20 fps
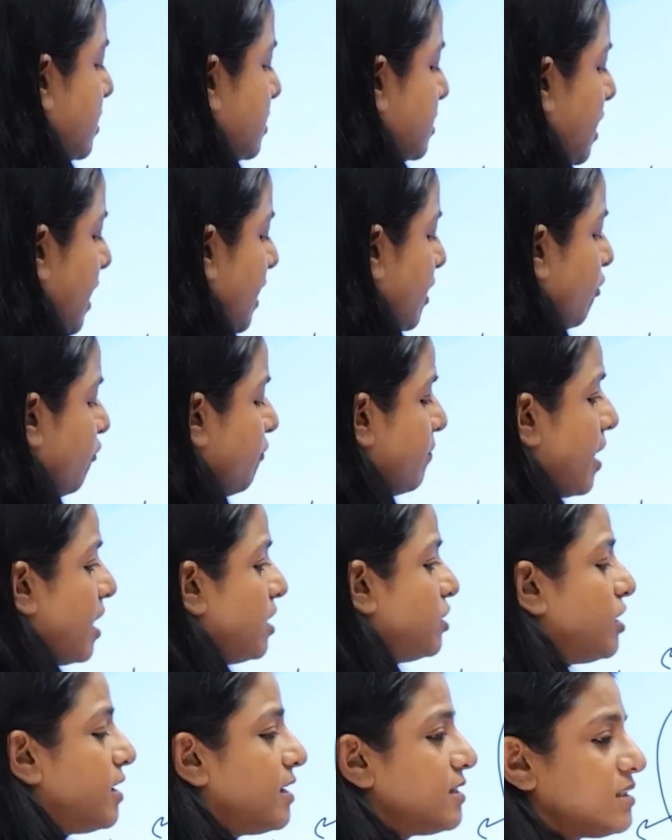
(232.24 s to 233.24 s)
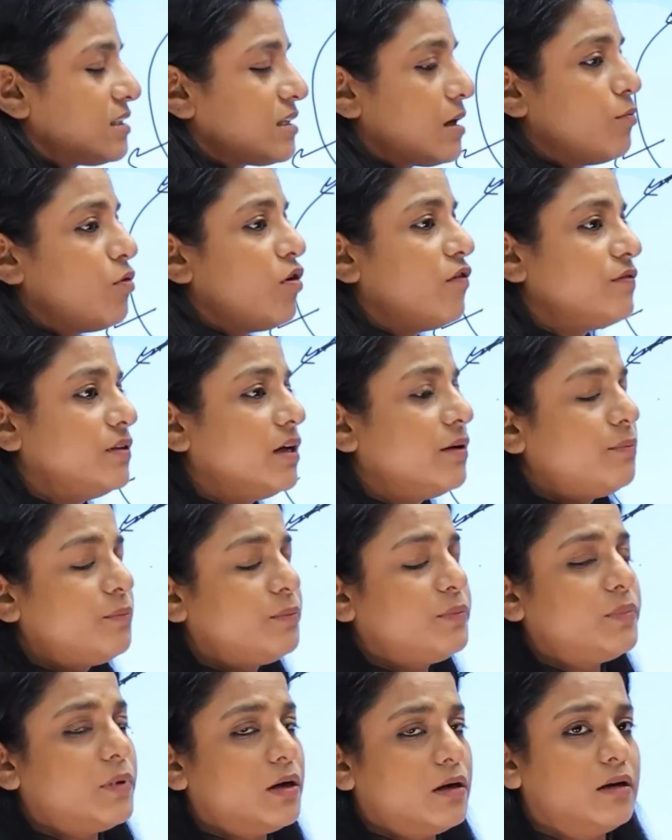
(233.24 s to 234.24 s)
this kind of margin, and some of the
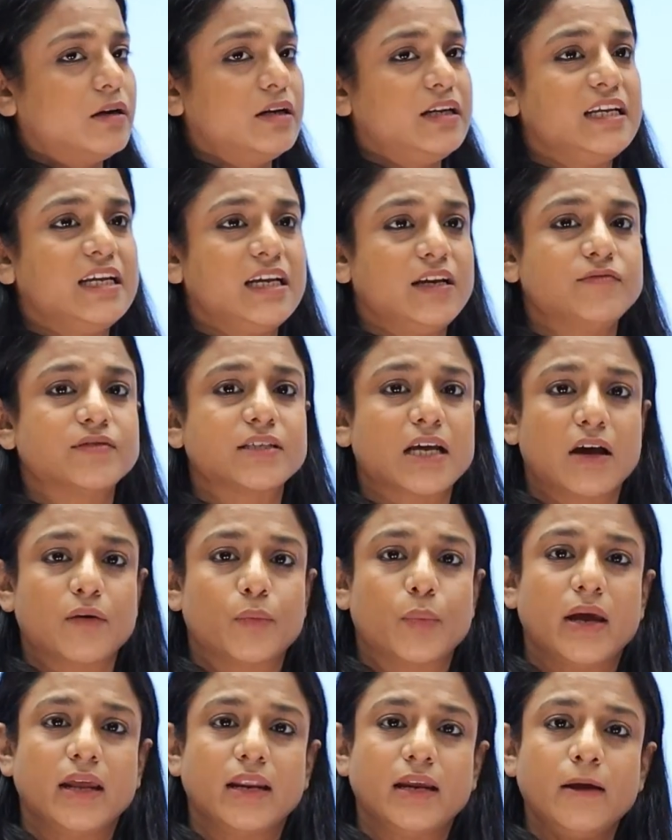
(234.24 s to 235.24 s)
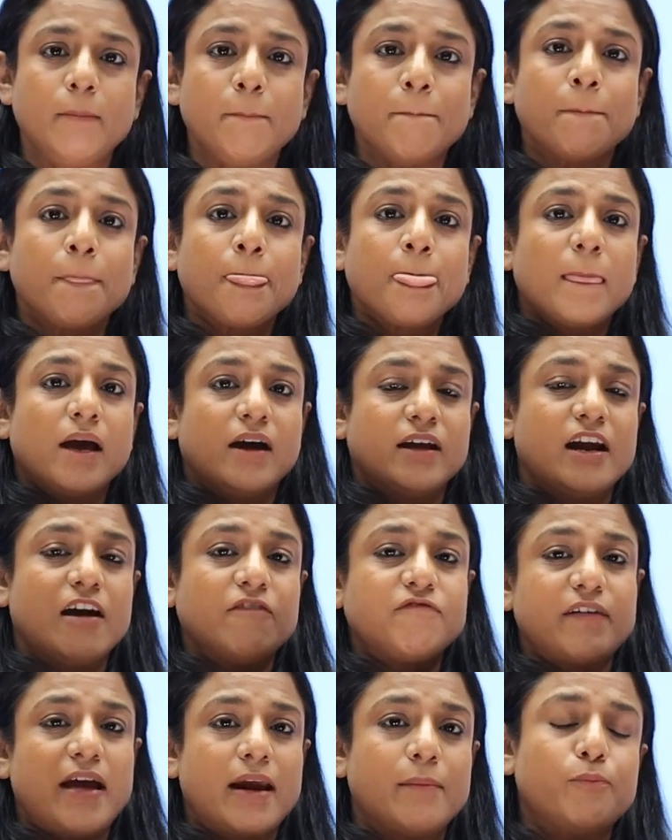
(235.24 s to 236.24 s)
leaves are very
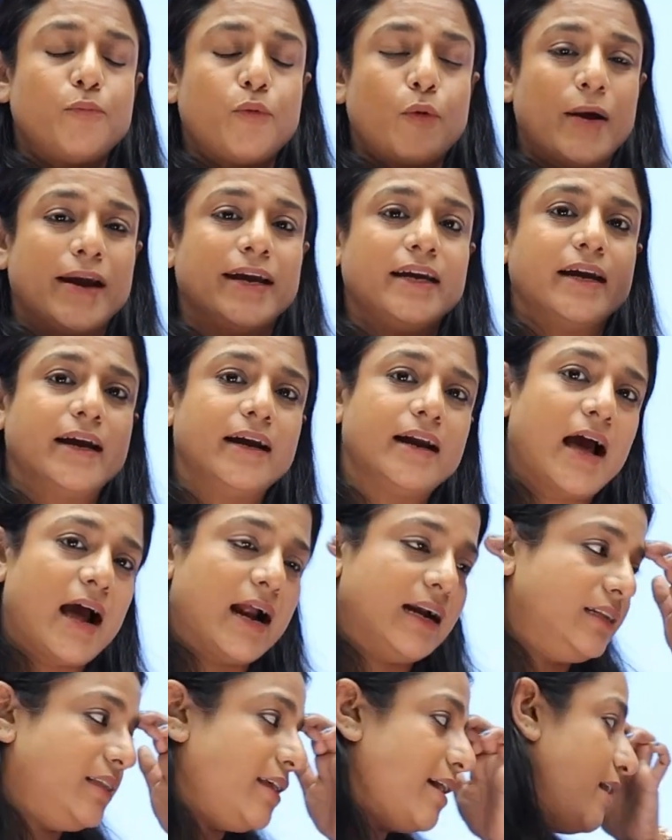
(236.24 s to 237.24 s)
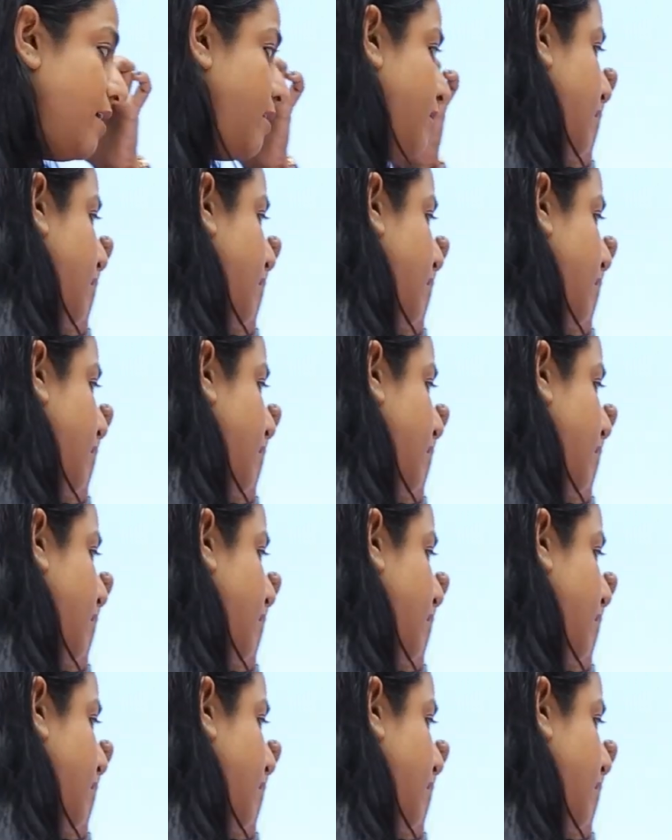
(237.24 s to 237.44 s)
rough and pointed at their